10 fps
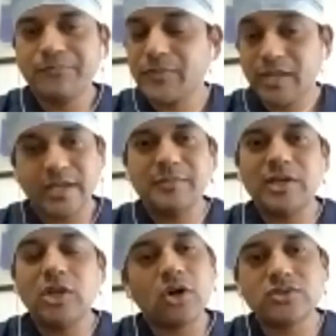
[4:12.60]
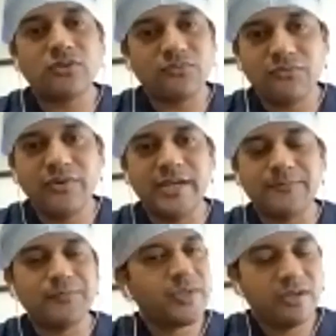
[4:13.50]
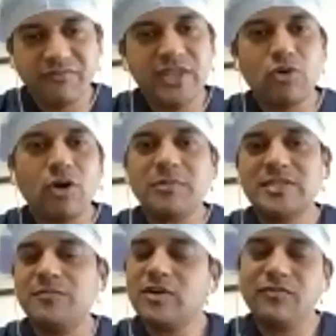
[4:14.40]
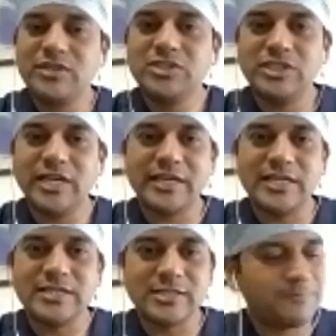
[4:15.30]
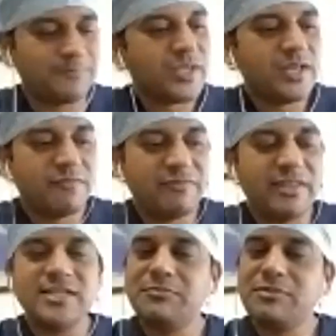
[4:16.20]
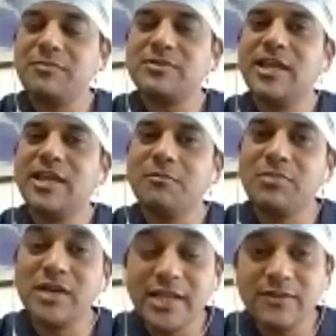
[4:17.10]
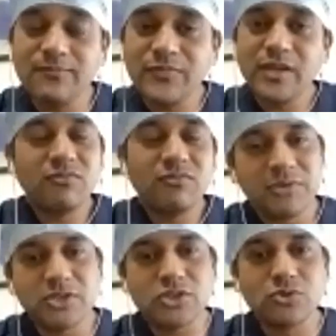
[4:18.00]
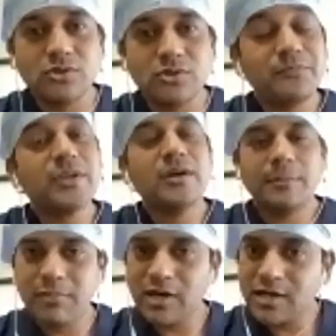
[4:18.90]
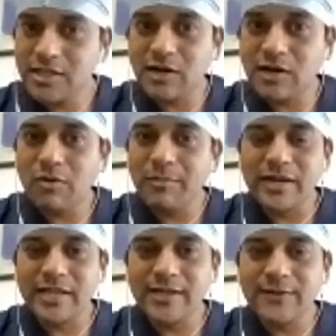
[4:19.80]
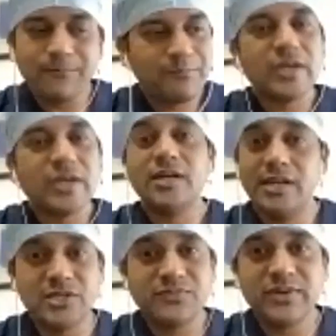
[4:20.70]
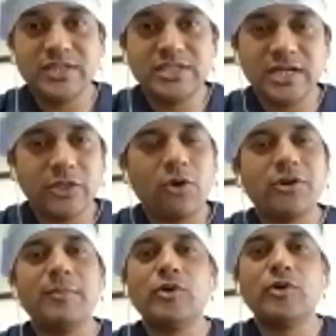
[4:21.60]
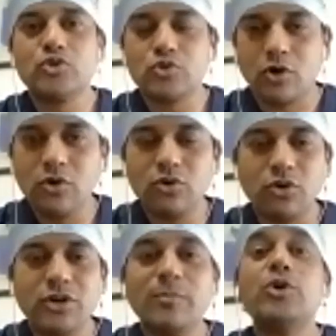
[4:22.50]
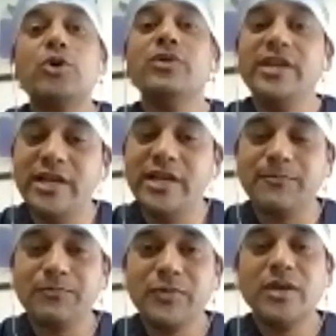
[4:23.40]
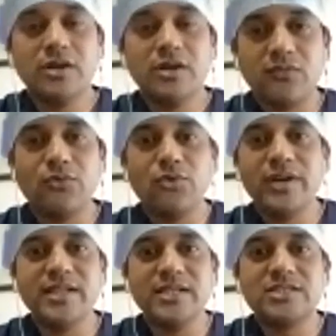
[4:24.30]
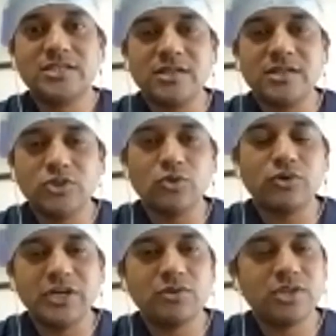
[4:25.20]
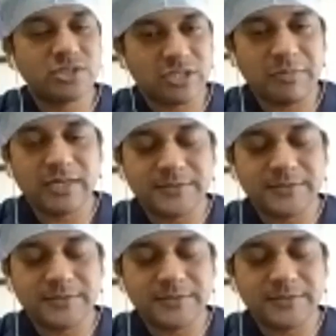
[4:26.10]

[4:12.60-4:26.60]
can be a loss of weight. Very common symptom with the GI cancers. Various symptoms like bleeding from the stool, blood in the vomiting, dysphagia, not able to swallow, not able to eat, the food getting stuck or choke into the stomach,